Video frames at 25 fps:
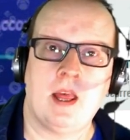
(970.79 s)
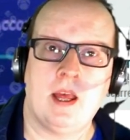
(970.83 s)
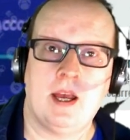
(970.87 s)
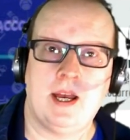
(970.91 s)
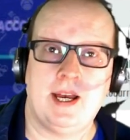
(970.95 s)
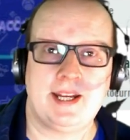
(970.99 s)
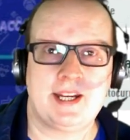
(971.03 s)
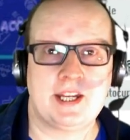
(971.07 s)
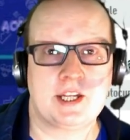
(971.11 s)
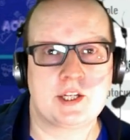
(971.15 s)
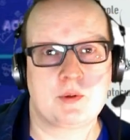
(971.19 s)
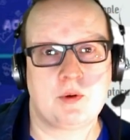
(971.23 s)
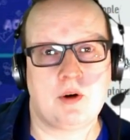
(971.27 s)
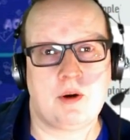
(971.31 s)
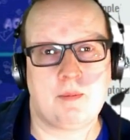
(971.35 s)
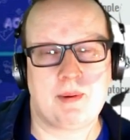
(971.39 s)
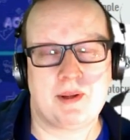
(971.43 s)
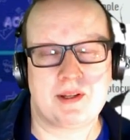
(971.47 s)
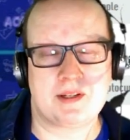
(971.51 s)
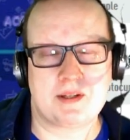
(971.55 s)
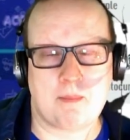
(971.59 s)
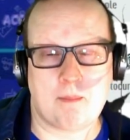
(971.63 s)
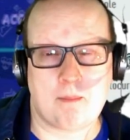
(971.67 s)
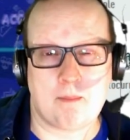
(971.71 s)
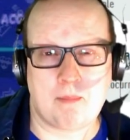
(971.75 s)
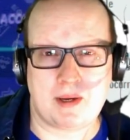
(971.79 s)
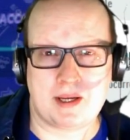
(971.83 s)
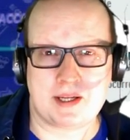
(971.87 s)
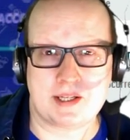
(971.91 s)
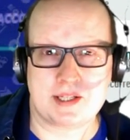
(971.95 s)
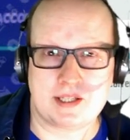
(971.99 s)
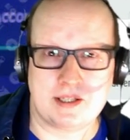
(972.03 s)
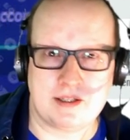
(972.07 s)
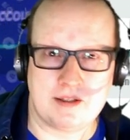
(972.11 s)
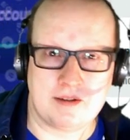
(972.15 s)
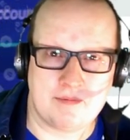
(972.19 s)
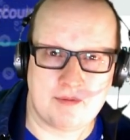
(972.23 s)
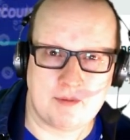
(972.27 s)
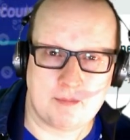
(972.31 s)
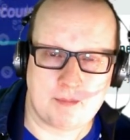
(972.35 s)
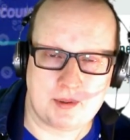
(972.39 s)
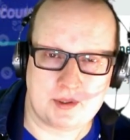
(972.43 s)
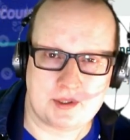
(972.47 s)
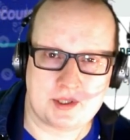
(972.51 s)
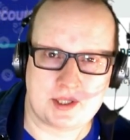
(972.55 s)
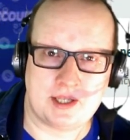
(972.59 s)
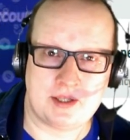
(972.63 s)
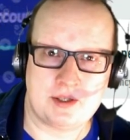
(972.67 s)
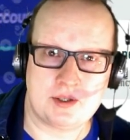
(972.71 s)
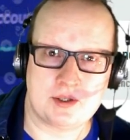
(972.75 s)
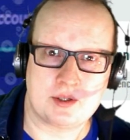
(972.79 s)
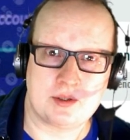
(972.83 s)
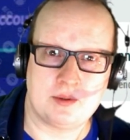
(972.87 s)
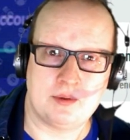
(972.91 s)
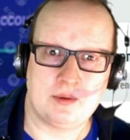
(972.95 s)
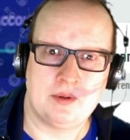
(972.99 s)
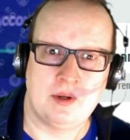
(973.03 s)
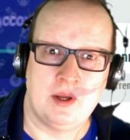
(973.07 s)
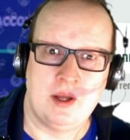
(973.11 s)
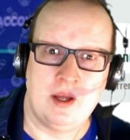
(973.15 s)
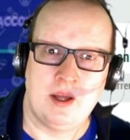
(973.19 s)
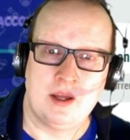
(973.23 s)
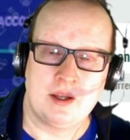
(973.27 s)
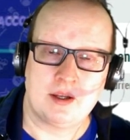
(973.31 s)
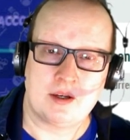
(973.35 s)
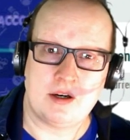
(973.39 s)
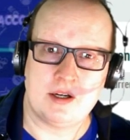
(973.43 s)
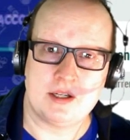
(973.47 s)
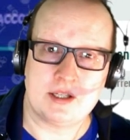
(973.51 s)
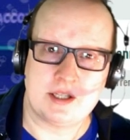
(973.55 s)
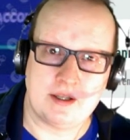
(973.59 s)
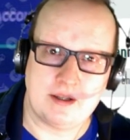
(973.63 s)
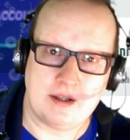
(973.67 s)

Anyswap is a massive potential. Guys,